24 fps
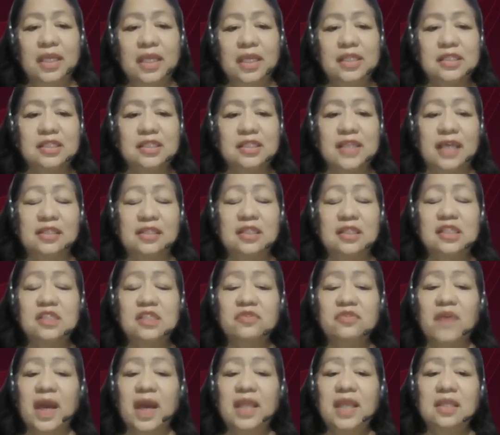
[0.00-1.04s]
is
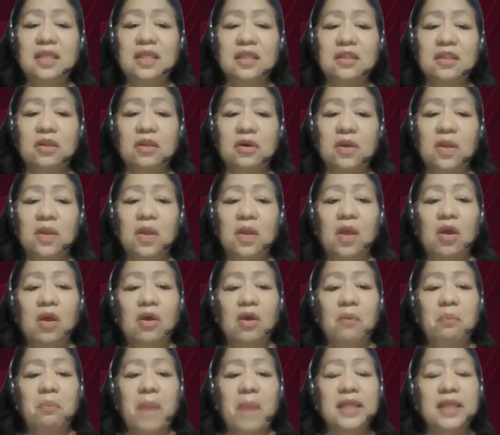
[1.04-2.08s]
satisfied that the
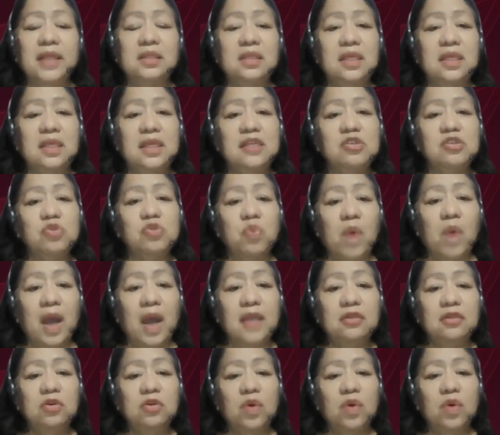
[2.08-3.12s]
party is
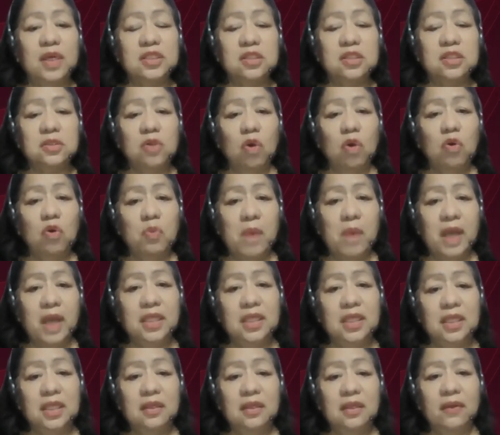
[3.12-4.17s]
one who has no
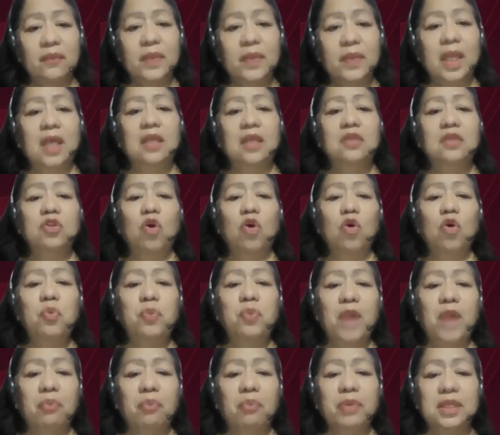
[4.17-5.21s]
money, no
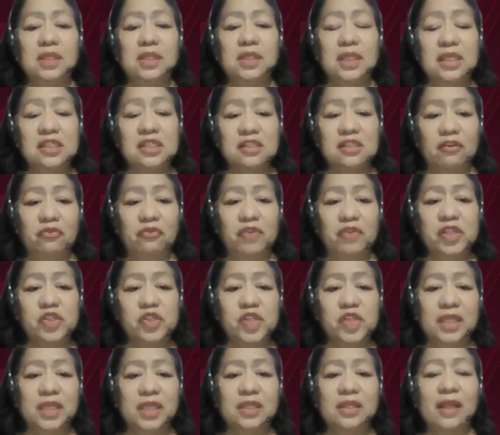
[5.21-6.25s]
property
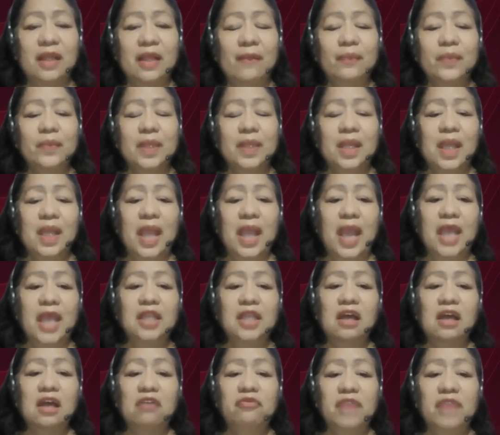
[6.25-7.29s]
sufficient
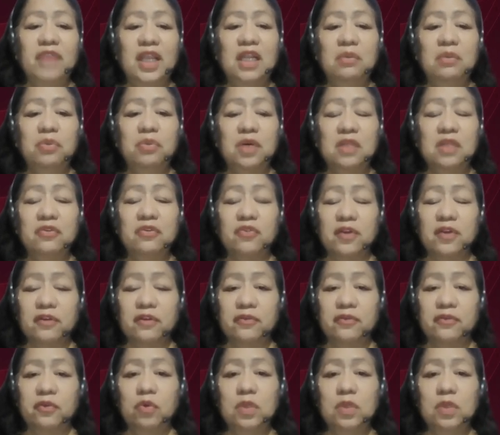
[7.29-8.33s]
and available for
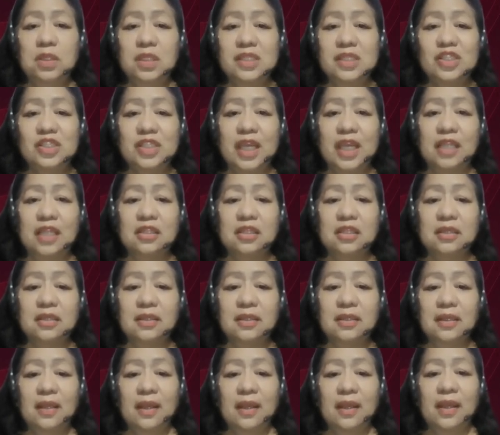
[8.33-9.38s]
food,
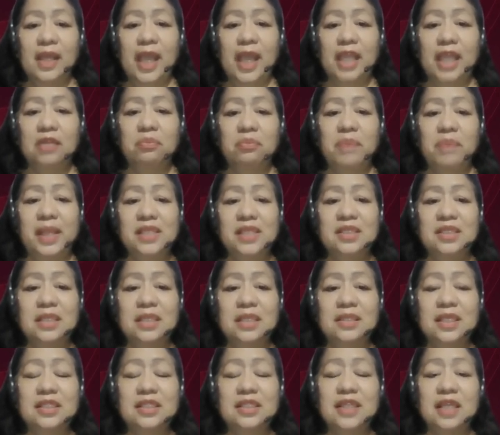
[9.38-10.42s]
shelter, and
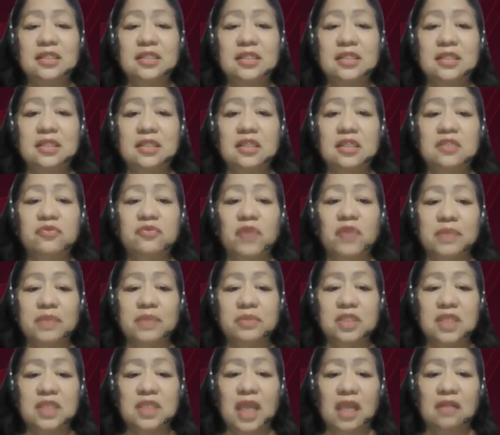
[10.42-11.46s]
basic necessities for
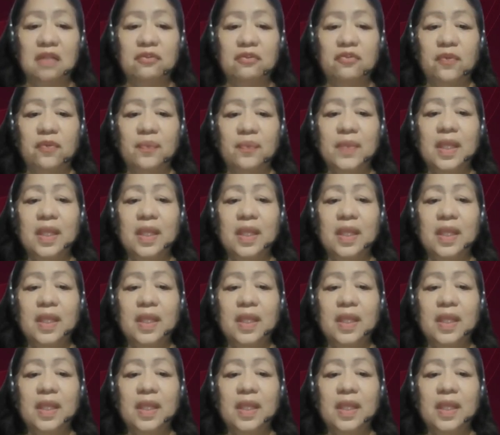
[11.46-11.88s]
himself